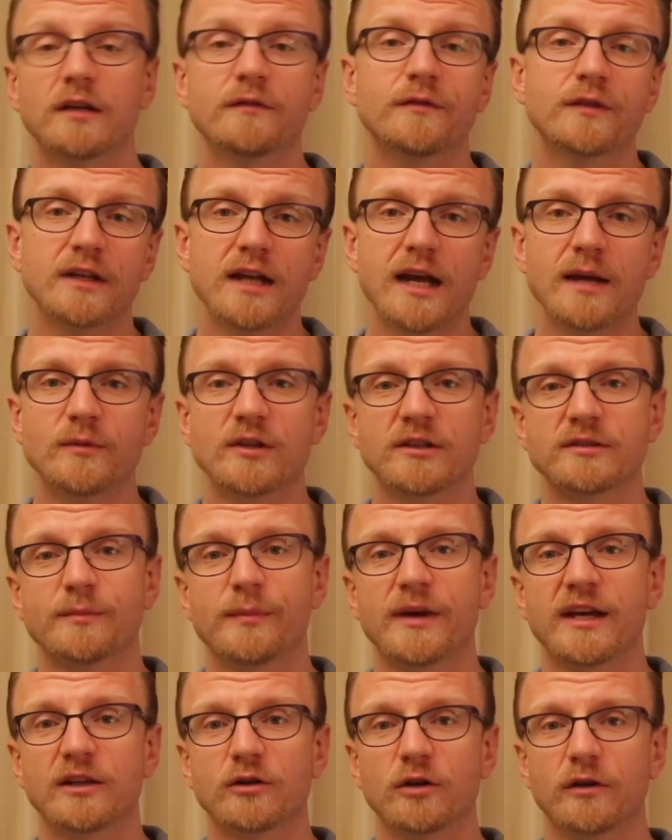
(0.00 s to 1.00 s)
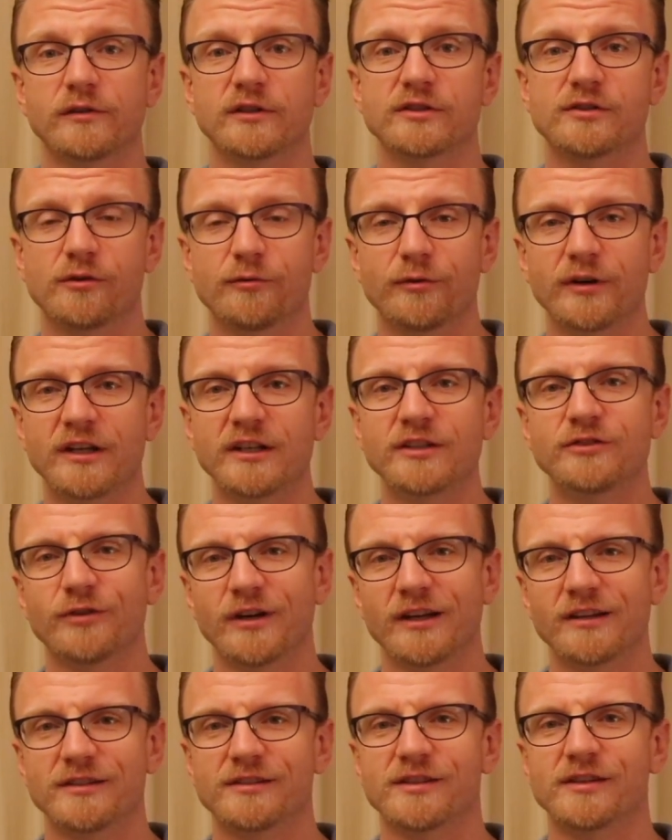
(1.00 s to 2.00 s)
And if the name doesn't make it obvious already,
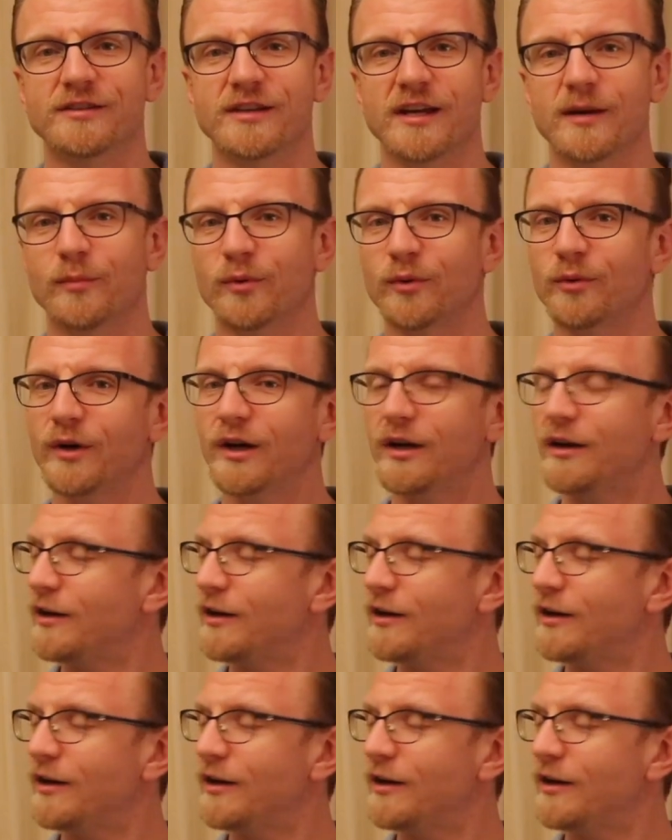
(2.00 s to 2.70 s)
try this example.